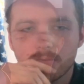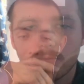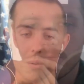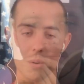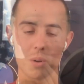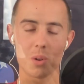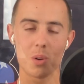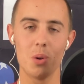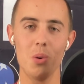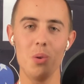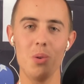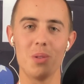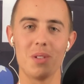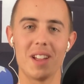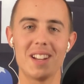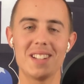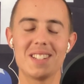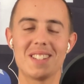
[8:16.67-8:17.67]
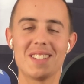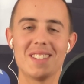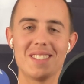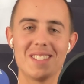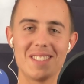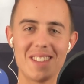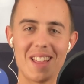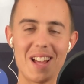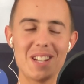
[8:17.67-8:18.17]
Well, cool. That's
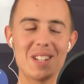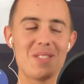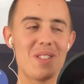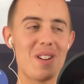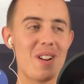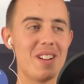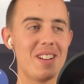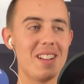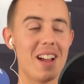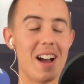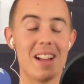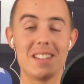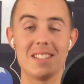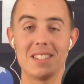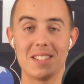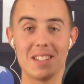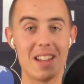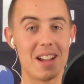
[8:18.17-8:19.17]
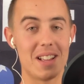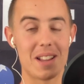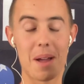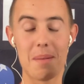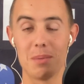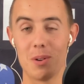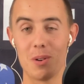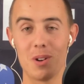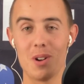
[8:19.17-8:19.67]
very neat.
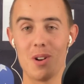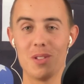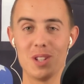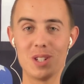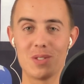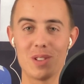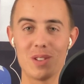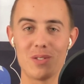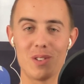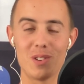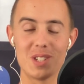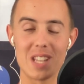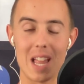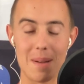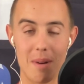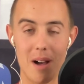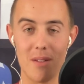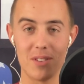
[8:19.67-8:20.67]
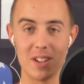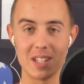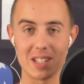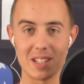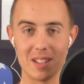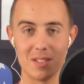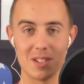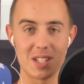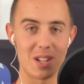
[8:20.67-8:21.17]
I'm learning all this for the first time,
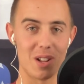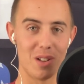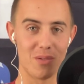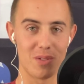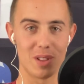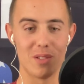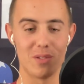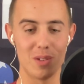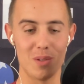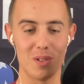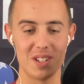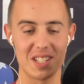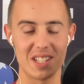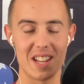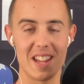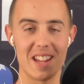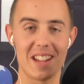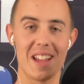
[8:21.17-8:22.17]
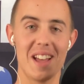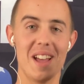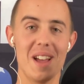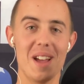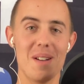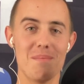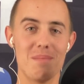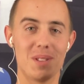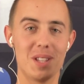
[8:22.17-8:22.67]
obviously, just telling for the viewers' sake.
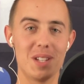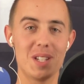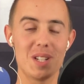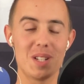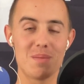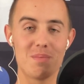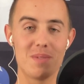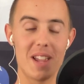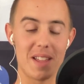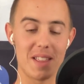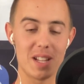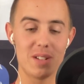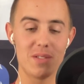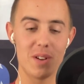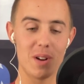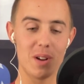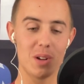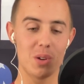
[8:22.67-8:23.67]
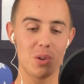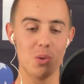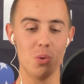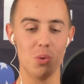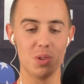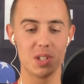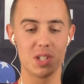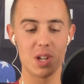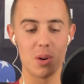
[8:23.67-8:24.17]
But this is, that's very
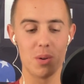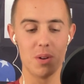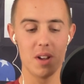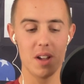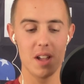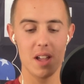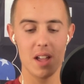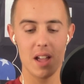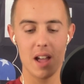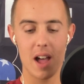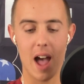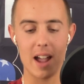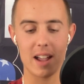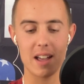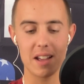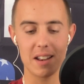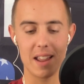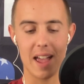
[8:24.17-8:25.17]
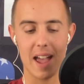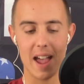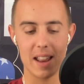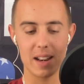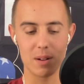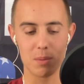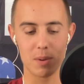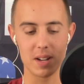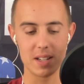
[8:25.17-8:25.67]
cool. So I kind of
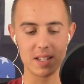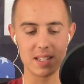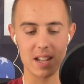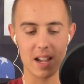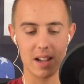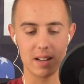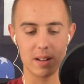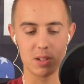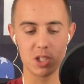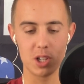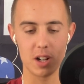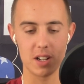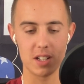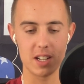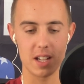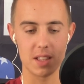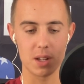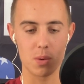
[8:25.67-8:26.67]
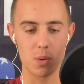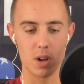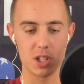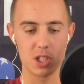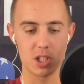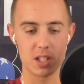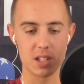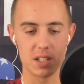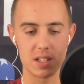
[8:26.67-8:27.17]
had it written down here, jotted down the
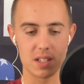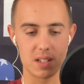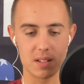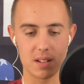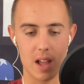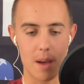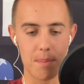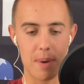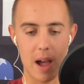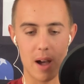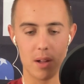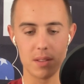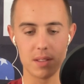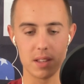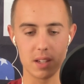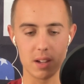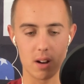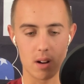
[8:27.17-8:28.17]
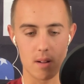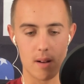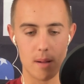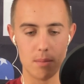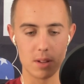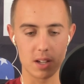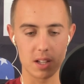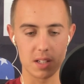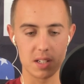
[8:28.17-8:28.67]
questions about the Young
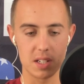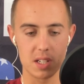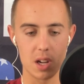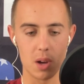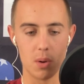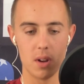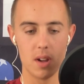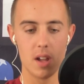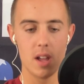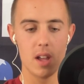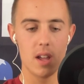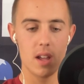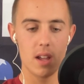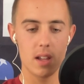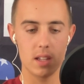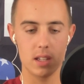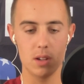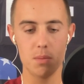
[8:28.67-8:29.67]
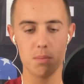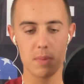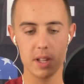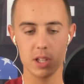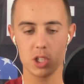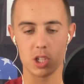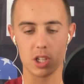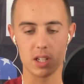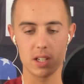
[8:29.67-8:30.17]
Republicans. So you
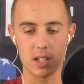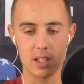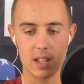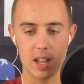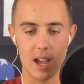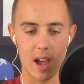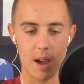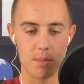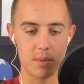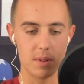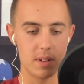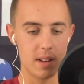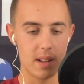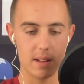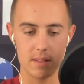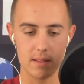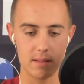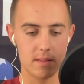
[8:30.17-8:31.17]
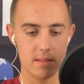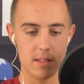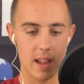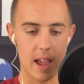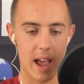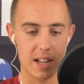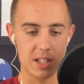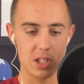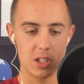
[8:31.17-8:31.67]
mentioned, and I would
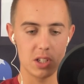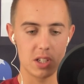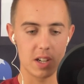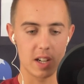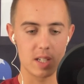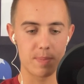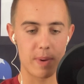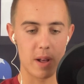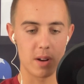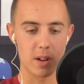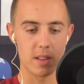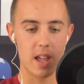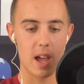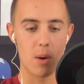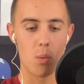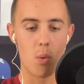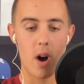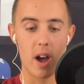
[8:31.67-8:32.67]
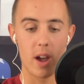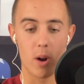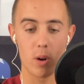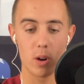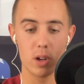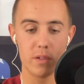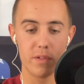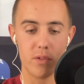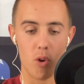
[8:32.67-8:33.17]
ask you just to expound on that, why are
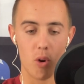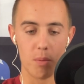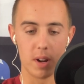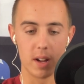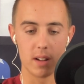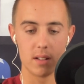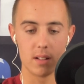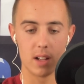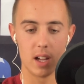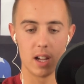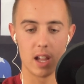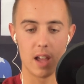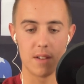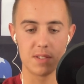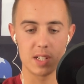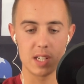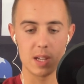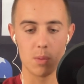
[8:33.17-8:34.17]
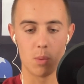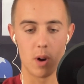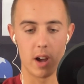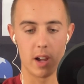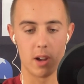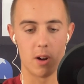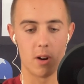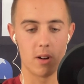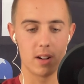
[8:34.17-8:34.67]
you forming
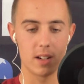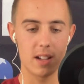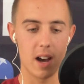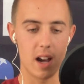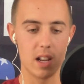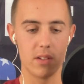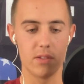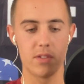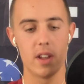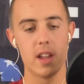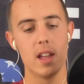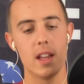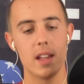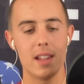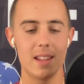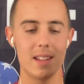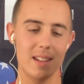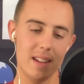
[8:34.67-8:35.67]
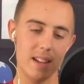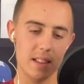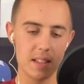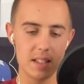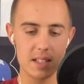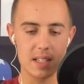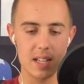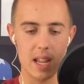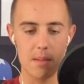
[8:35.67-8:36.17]
FCYR? And kind of in
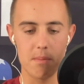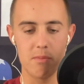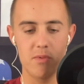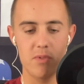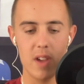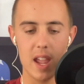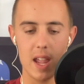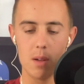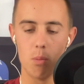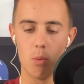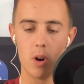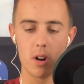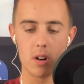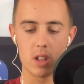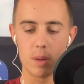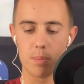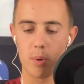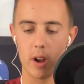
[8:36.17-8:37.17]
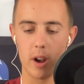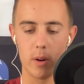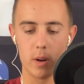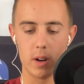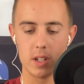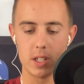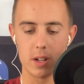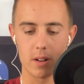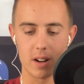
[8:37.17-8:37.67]
the same vein, what are the
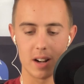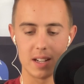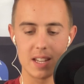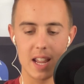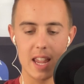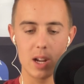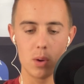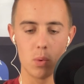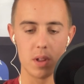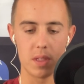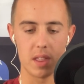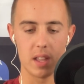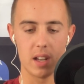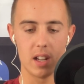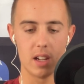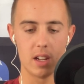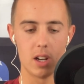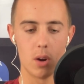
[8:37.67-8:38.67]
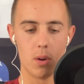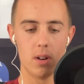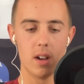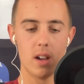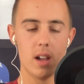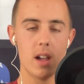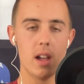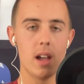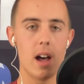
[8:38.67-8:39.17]
priorities you're going to take with it?
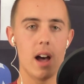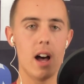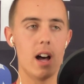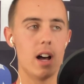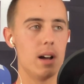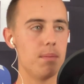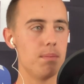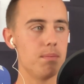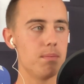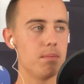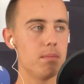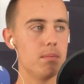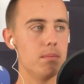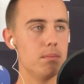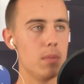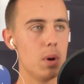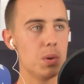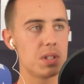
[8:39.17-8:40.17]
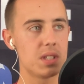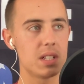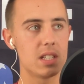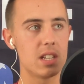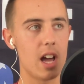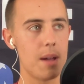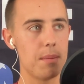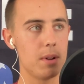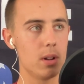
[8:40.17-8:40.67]
Most of the
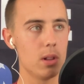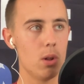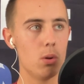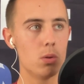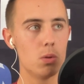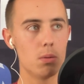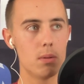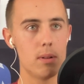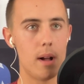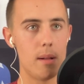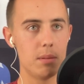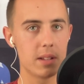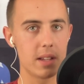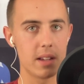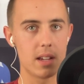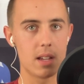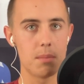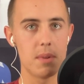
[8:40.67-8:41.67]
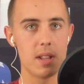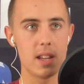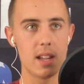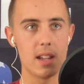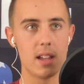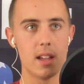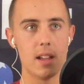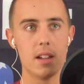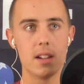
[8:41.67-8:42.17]
time your local Republican
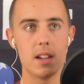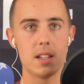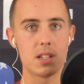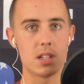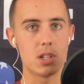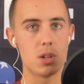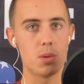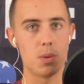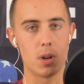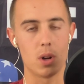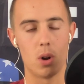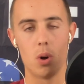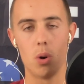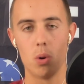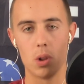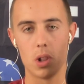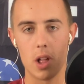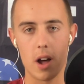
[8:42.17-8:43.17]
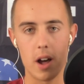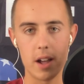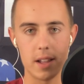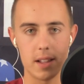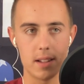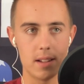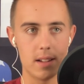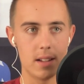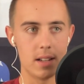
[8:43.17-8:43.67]
committee isn't doing a whole
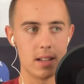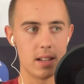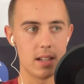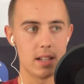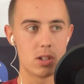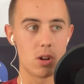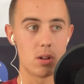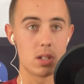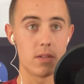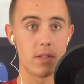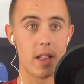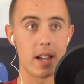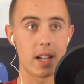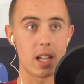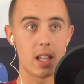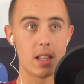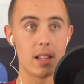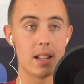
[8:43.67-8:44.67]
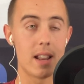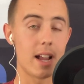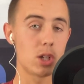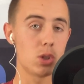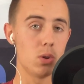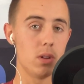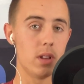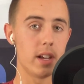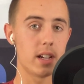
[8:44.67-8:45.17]
lot in terms of like an
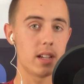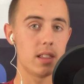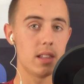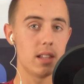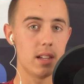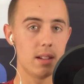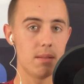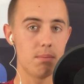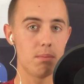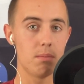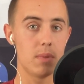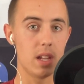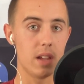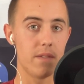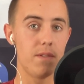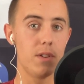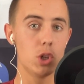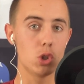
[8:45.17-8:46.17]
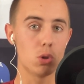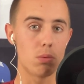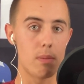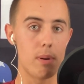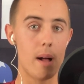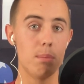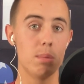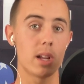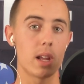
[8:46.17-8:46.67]
actual like the official
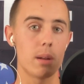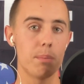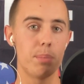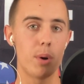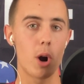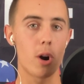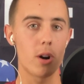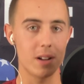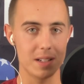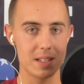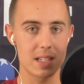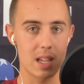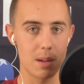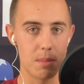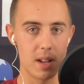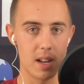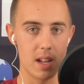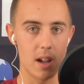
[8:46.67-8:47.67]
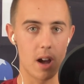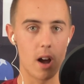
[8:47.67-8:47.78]
Republican Party's committee.